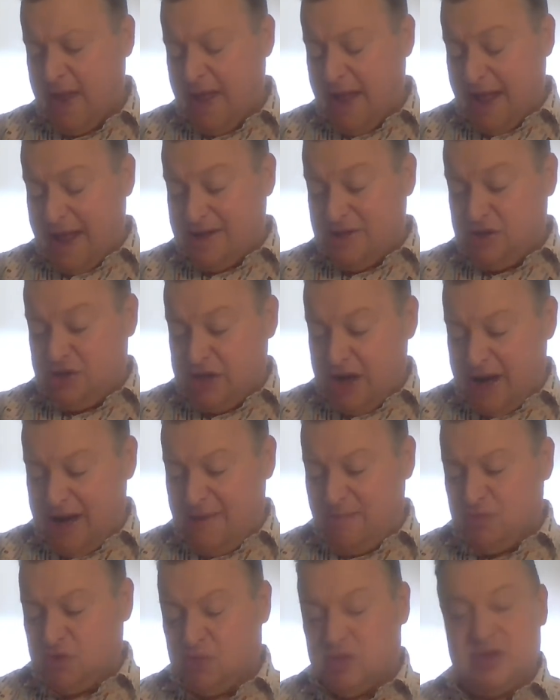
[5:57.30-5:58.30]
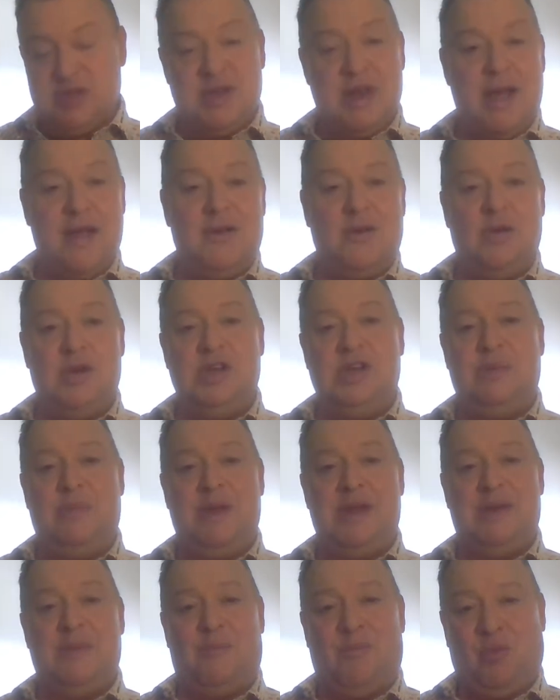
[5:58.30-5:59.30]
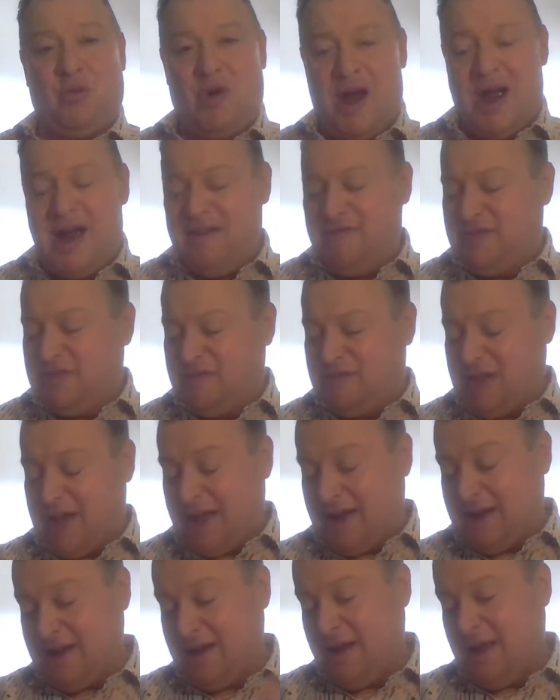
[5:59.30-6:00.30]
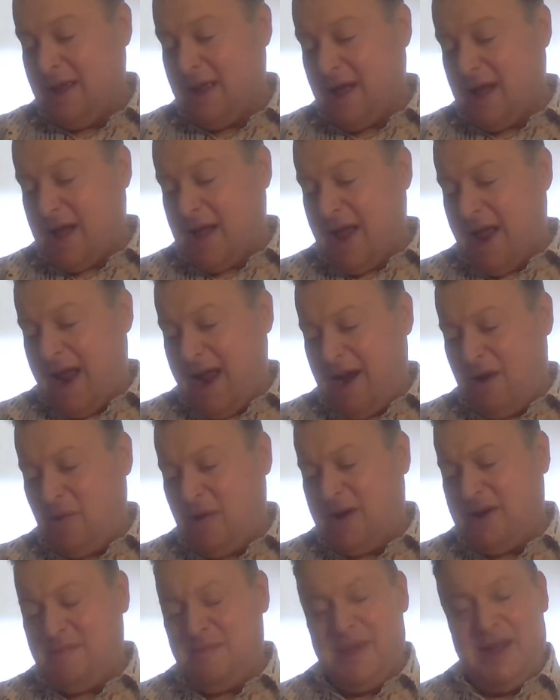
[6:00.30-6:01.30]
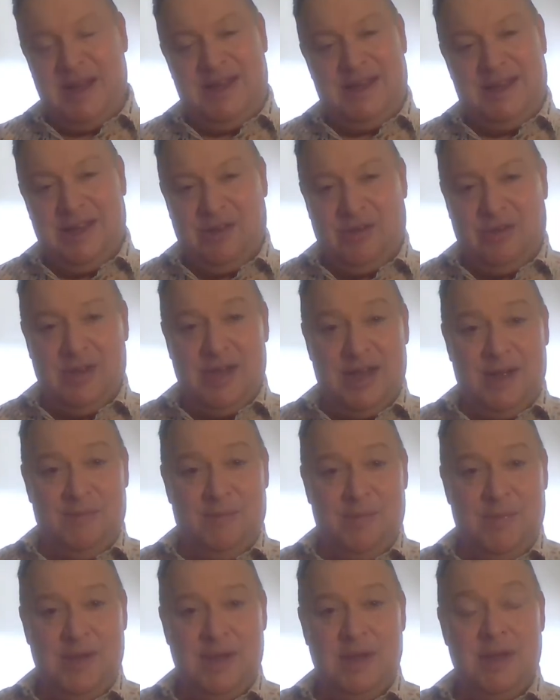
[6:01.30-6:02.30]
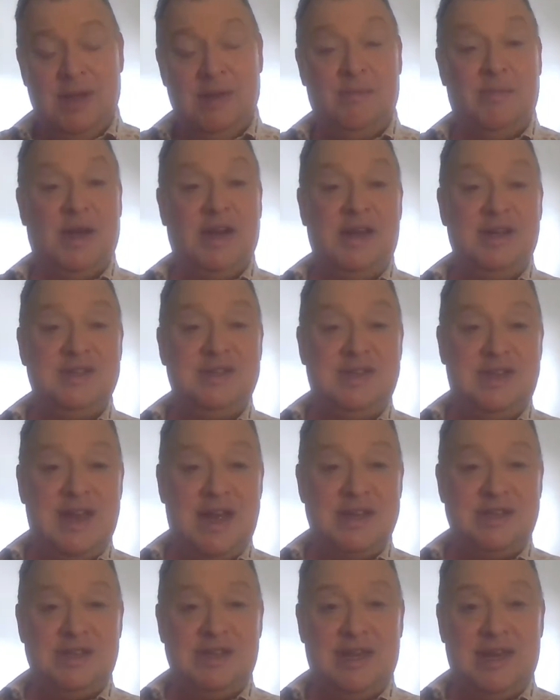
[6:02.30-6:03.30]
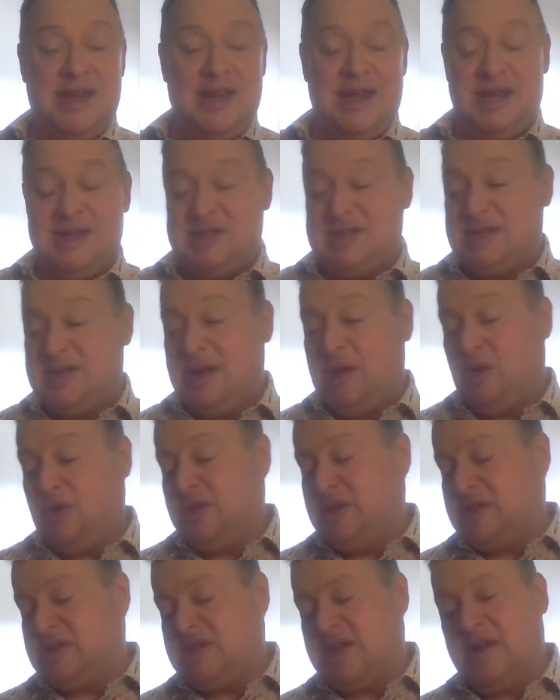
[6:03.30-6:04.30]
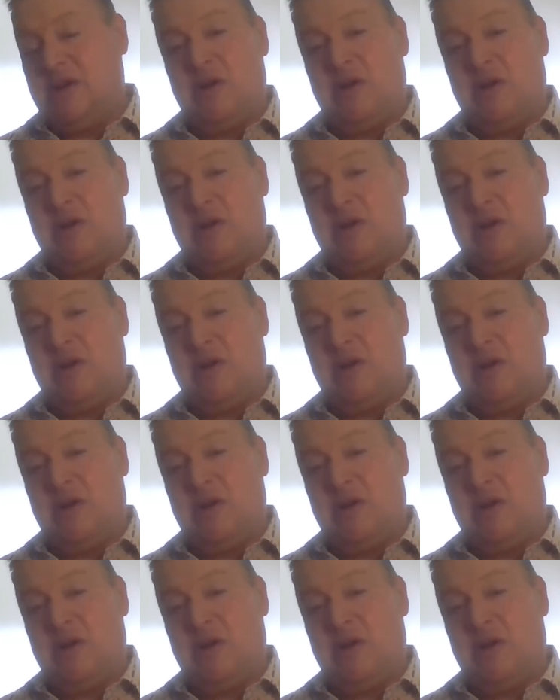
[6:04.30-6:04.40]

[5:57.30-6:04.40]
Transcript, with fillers: And James was not going to be deprived of that. Uh, Herod may kill him, but his destiny is still to sit